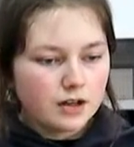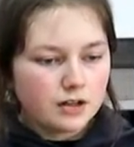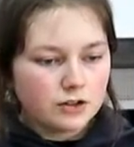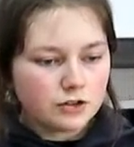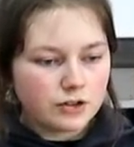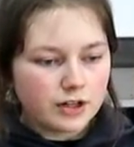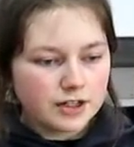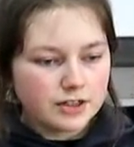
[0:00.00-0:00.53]

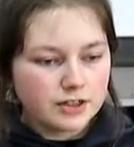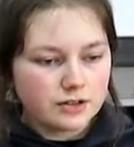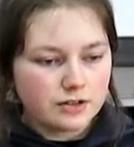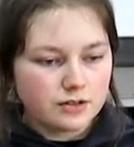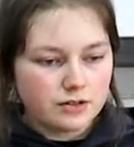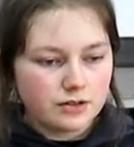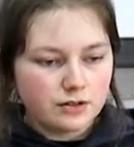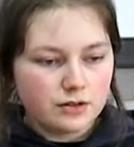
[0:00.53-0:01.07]
Dried
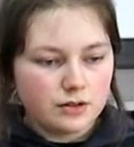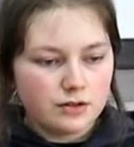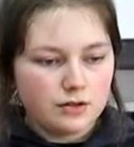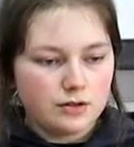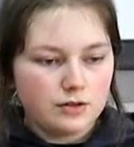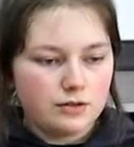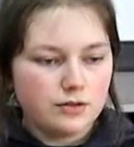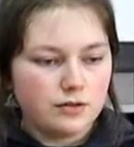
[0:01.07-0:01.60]

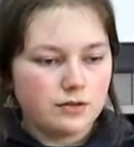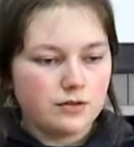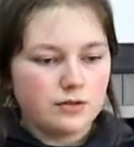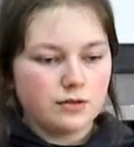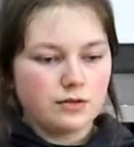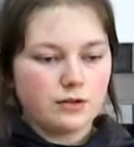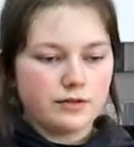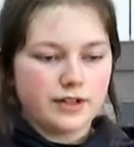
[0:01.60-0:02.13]

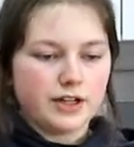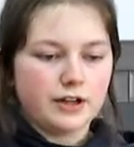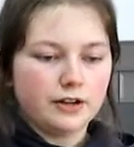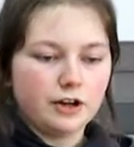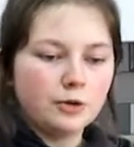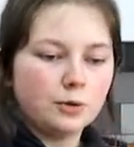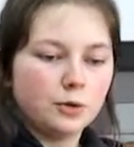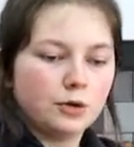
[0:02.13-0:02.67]

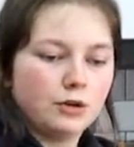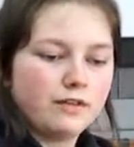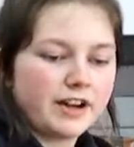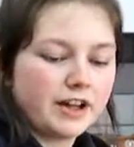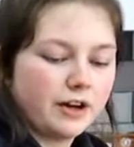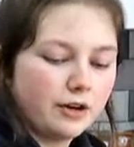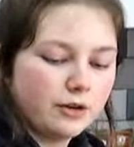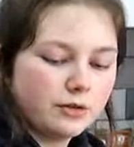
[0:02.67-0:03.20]
oregano or
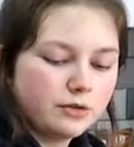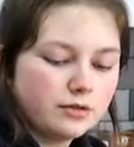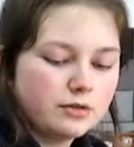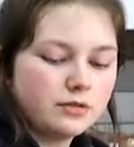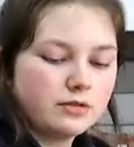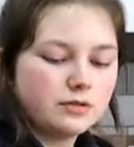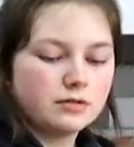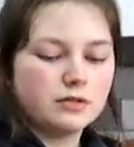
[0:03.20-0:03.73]
oregano.
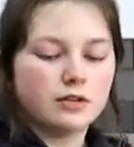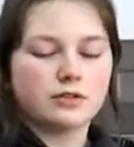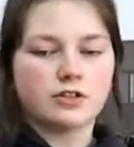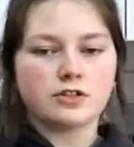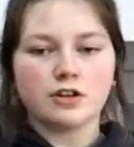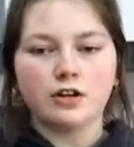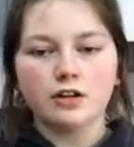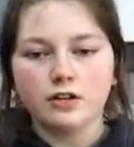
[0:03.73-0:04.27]
I'm just
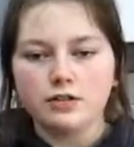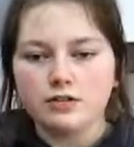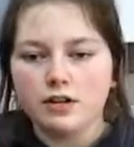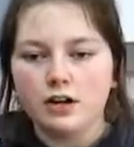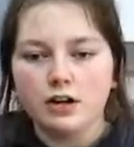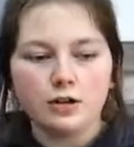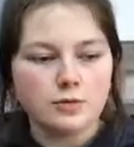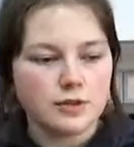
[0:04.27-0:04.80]
going to use the
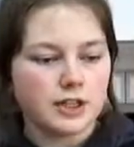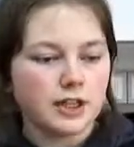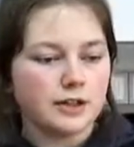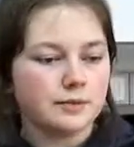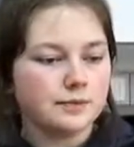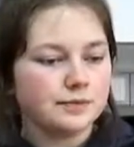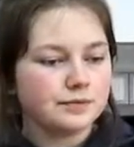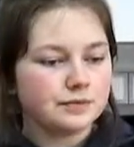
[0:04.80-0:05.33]
herbs again.
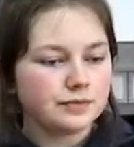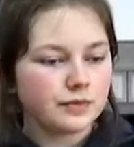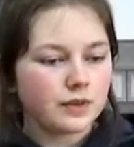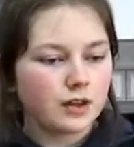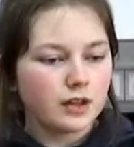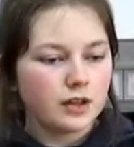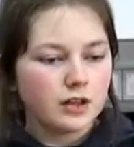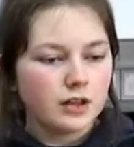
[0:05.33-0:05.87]

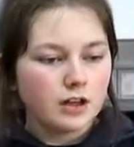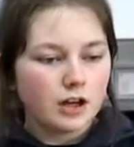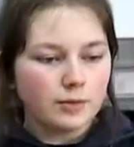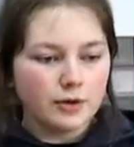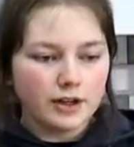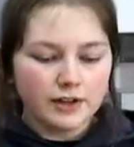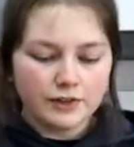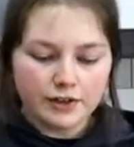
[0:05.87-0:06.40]
And
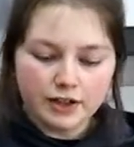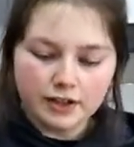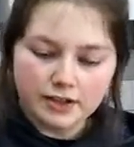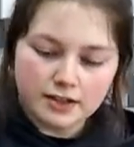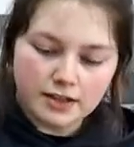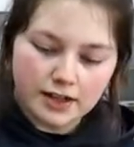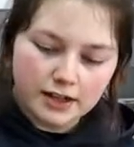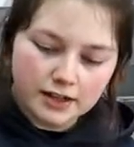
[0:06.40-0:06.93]
we'll leave it at
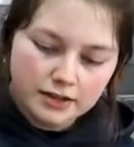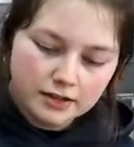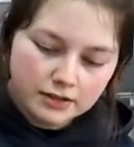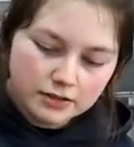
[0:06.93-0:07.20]
that.